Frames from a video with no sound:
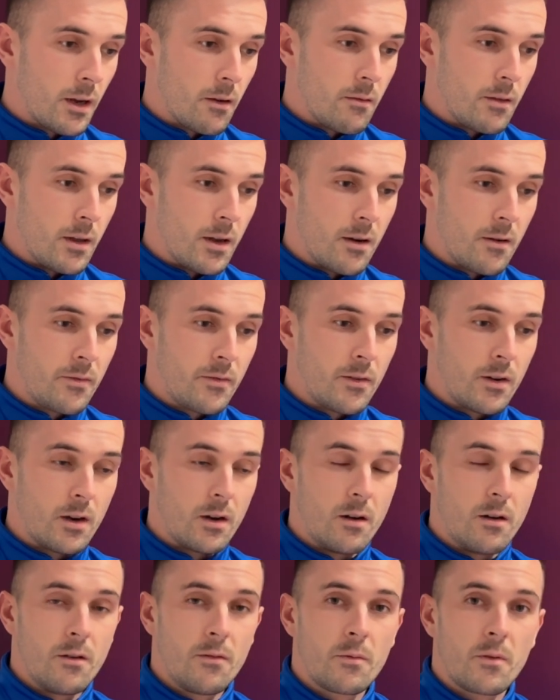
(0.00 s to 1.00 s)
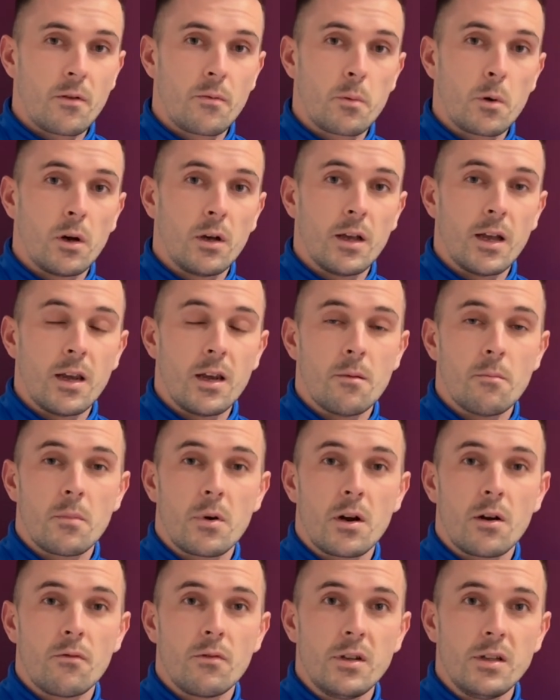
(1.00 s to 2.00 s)
out there for probably a
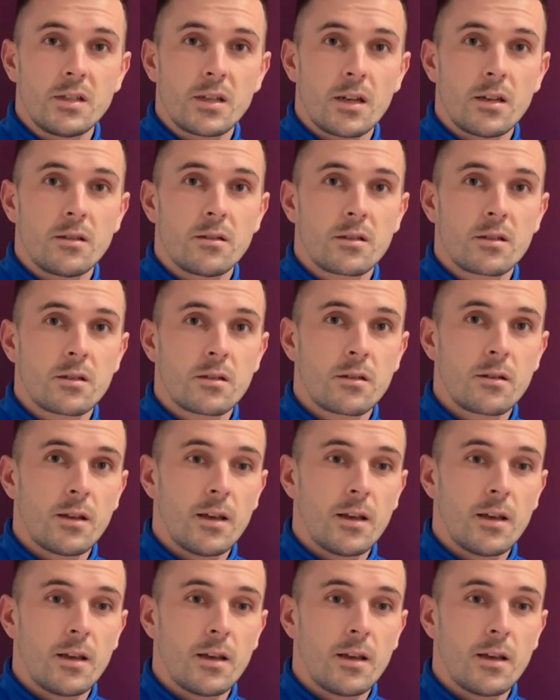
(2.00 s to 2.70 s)
number of reasons,